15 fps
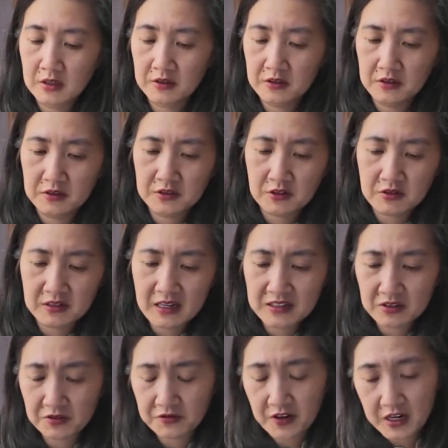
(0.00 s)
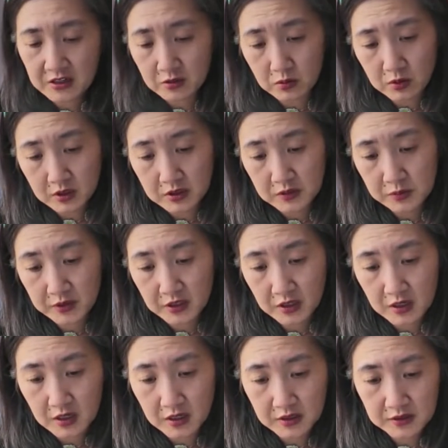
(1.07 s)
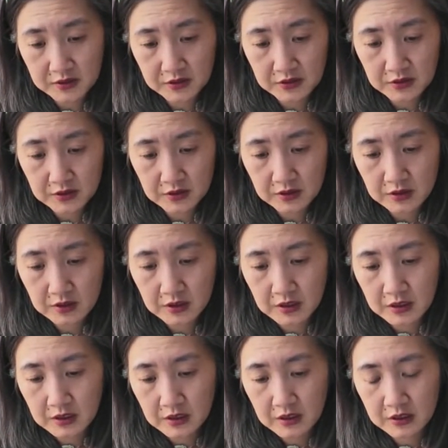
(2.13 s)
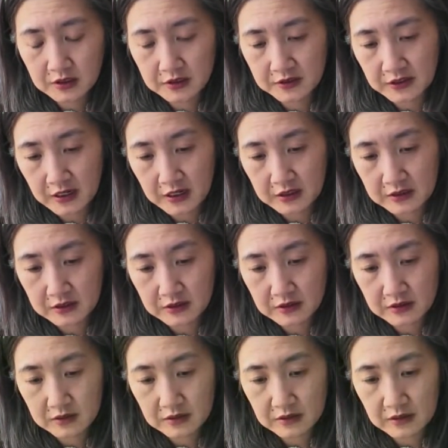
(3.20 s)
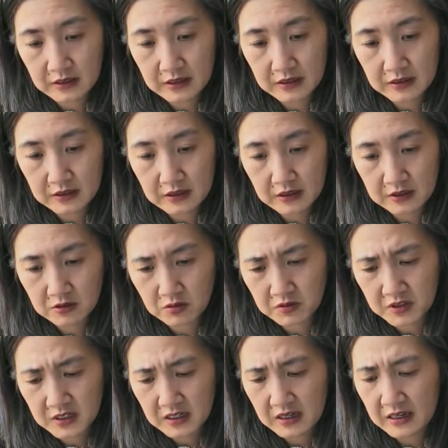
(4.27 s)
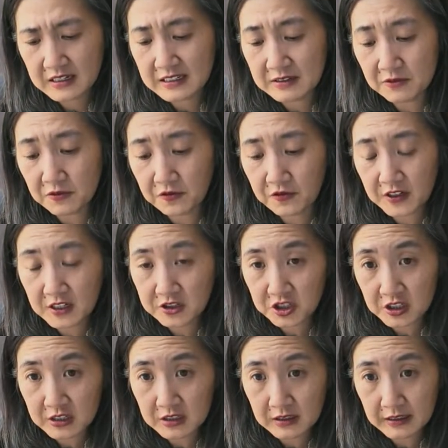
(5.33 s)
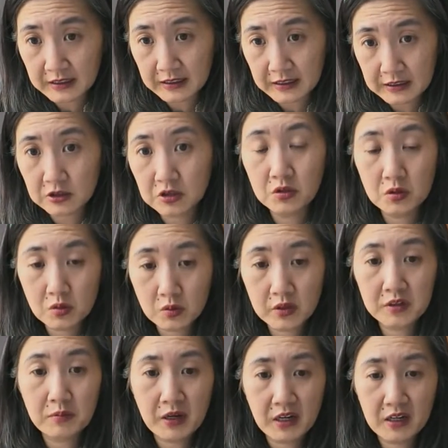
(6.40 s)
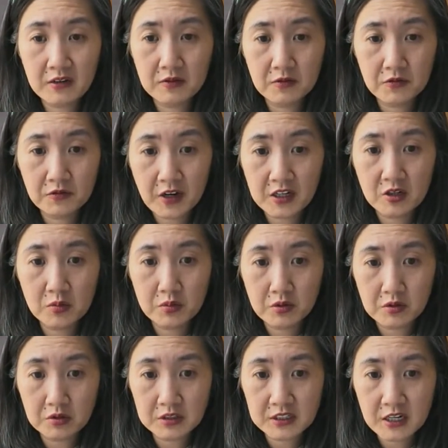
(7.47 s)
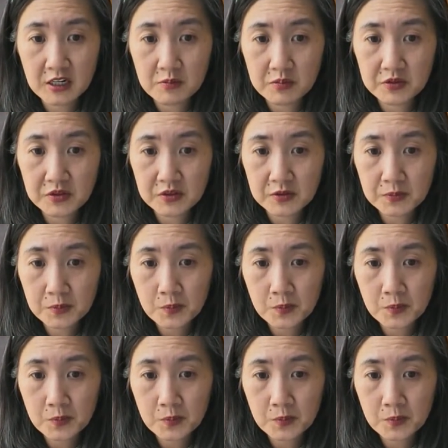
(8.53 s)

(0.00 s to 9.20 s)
These are not the final ones because it does not, I don't think I didn't finish it like I do with my final prototypes.